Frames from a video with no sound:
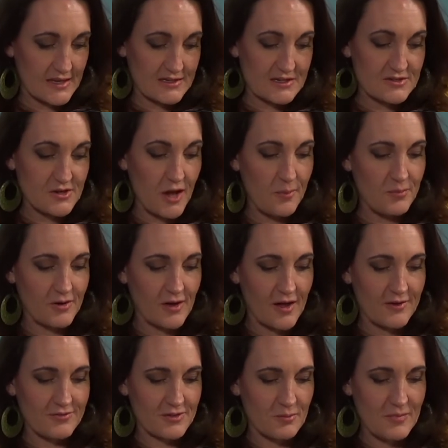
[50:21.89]
And to top it
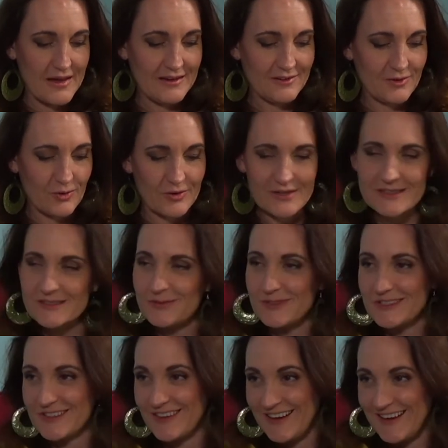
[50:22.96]
off, the main course was